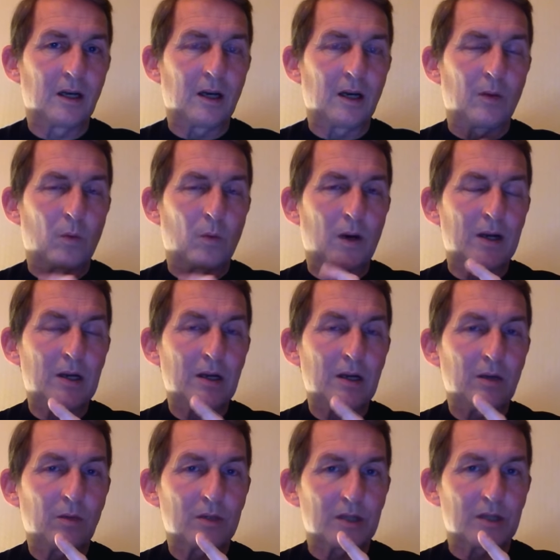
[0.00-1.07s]
And why
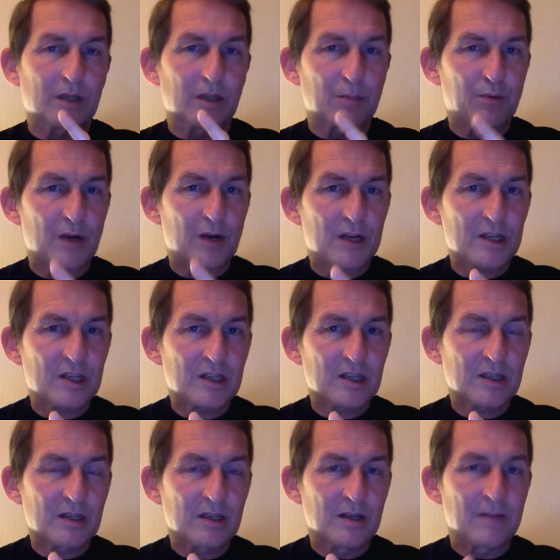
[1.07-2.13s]
was it in the press
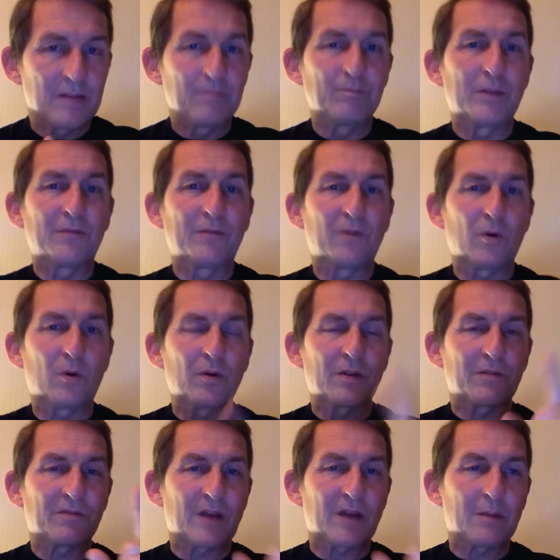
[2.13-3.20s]
before the
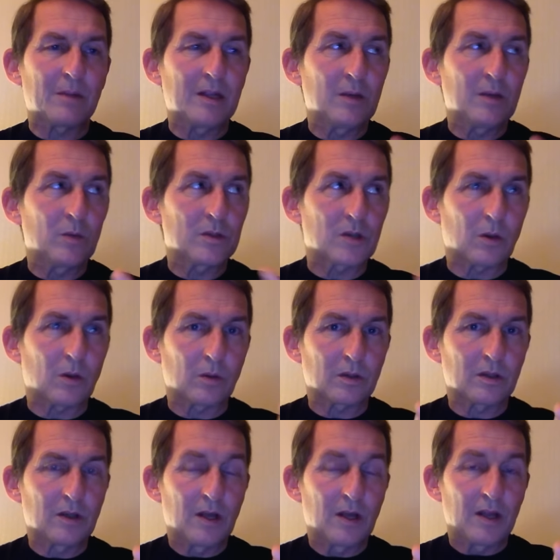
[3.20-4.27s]
family were told?
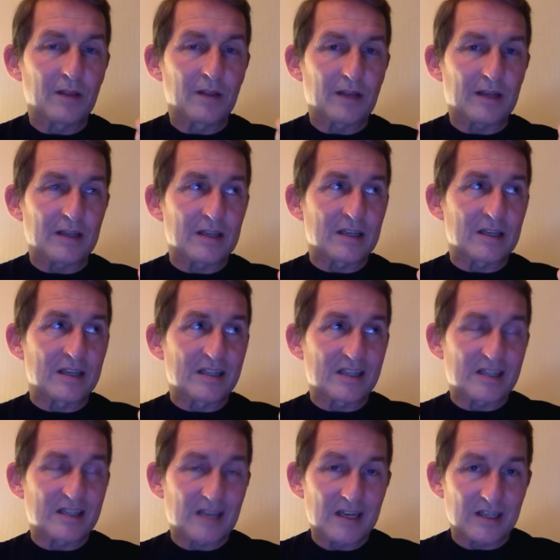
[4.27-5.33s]
That is
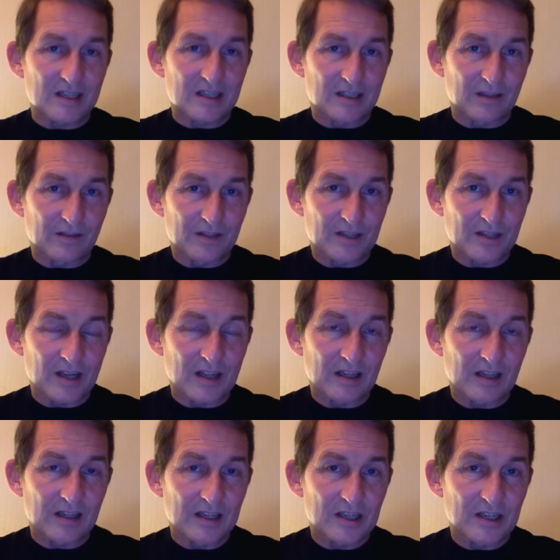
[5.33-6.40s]
insensitive to say the
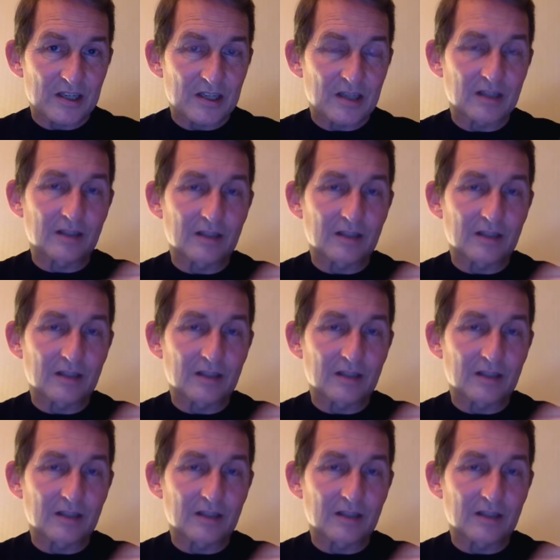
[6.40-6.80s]
least